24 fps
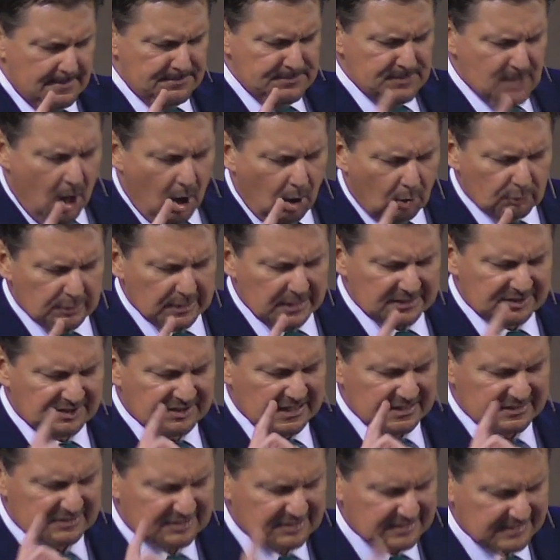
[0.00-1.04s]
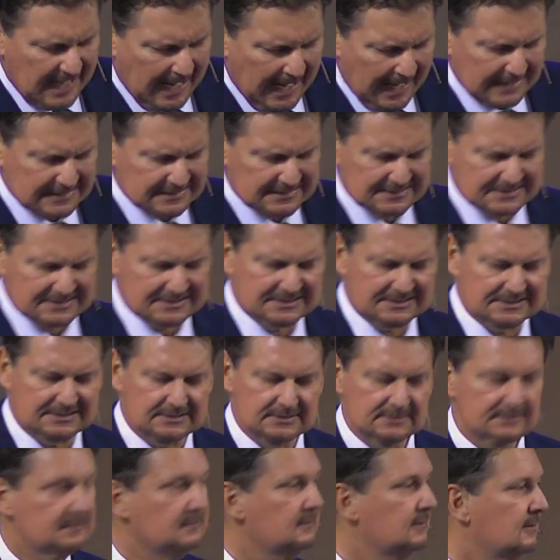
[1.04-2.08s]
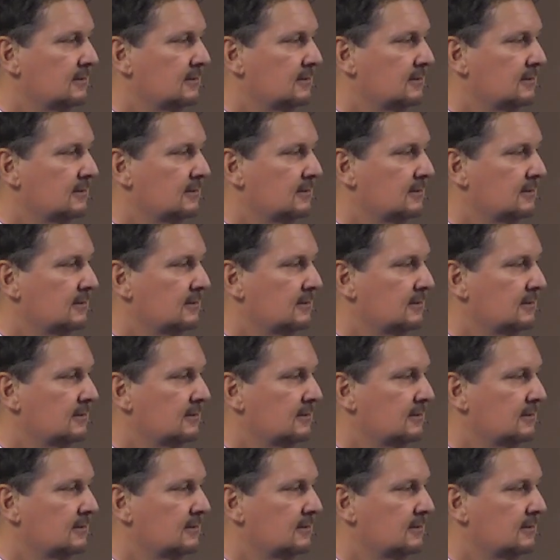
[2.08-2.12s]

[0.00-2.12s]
Notice it says,